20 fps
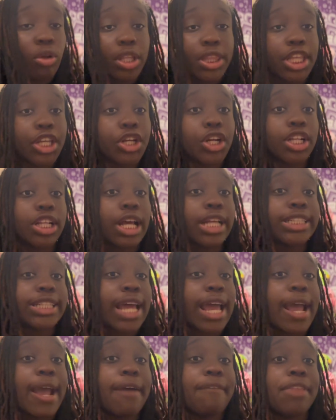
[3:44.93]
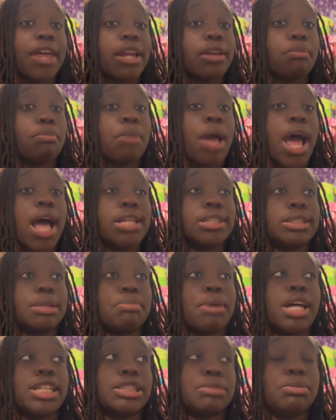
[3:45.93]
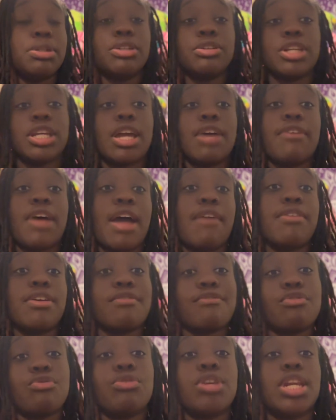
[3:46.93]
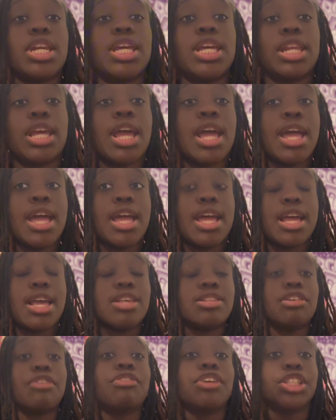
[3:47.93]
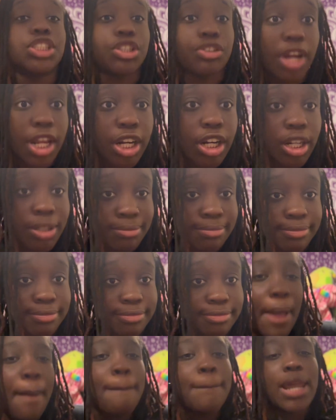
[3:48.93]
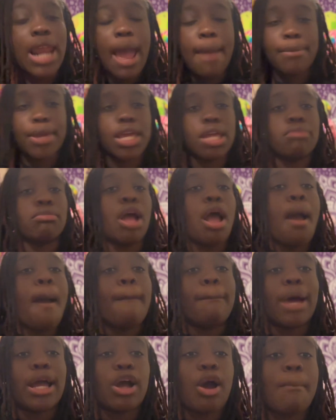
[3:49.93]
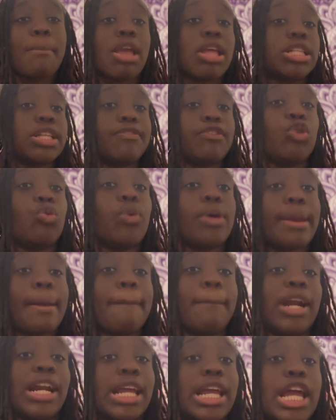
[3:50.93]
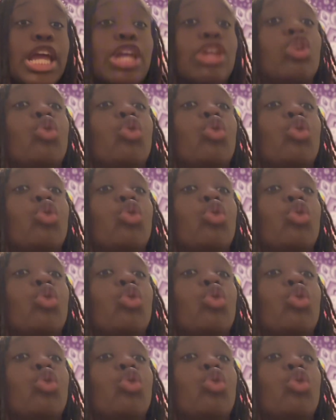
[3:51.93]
thing you're allowed to have that has the possibility of having food in it is a refrigerator. But I mean, by all means, if you want to bring it and you